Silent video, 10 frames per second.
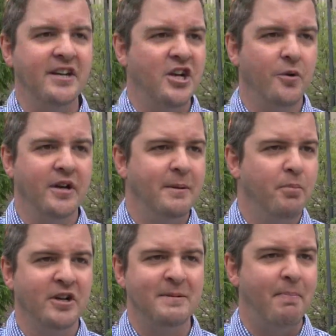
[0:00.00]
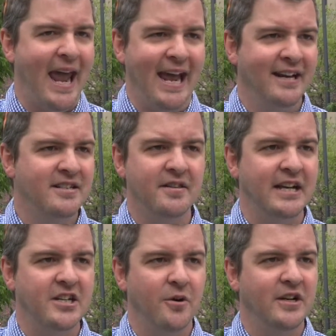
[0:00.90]
don't need books banned.
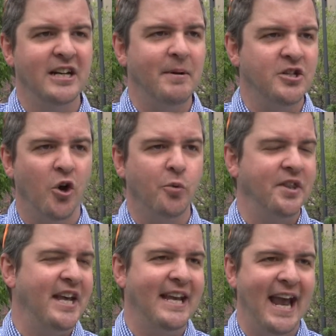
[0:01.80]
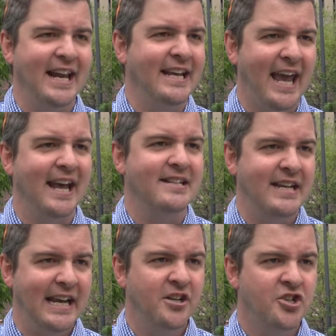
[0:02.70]
They don't need to be told what they can and can't
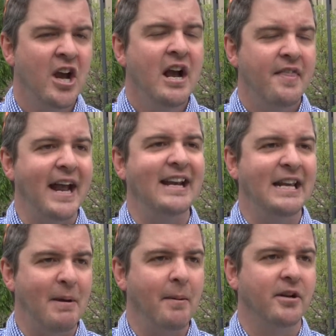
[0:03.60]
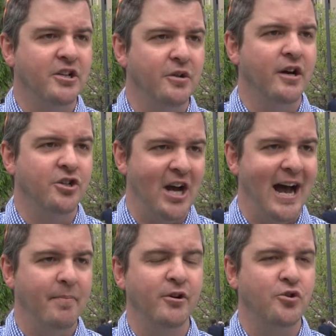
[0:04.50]
teach. They need to be able to do their
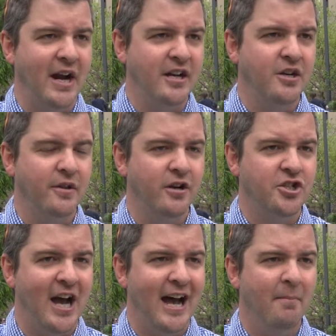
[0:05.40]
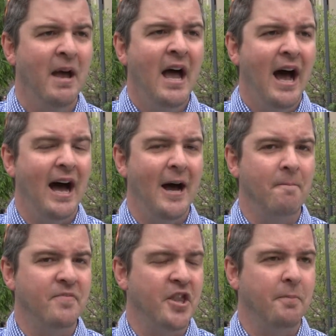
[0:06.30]
job. They're trained to do their job.
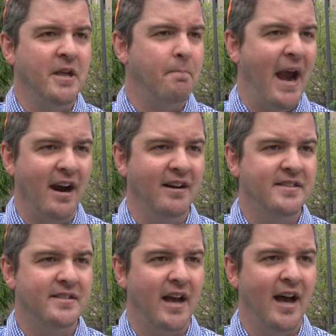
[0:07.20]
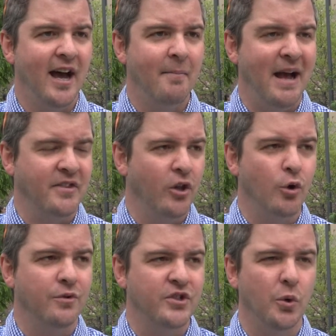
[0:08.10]
Um, the, the, parents um, at the
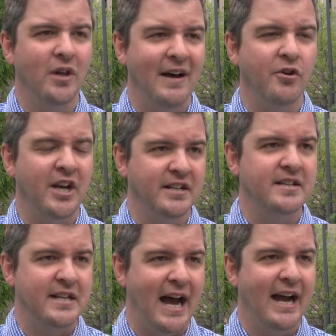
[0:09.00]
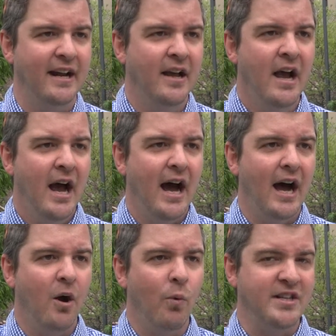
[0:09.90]
local school level can decide
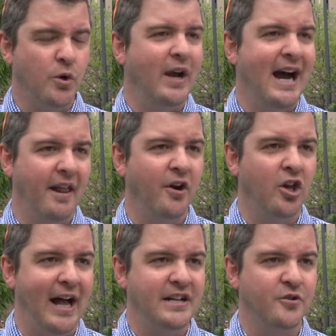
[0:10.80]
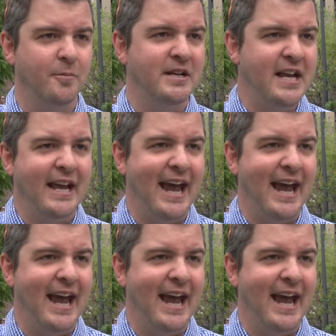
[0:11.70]
uh, what's going on in their classroom and take